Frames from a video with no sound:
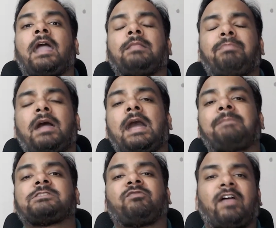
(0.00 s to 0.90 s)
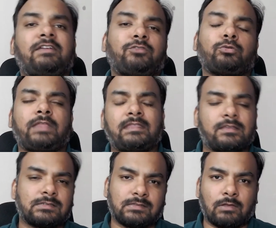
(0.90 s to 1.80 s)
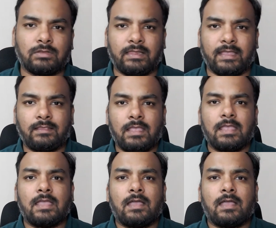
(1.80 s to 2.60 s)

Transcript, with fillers: and perhaps five to ten years down the lane,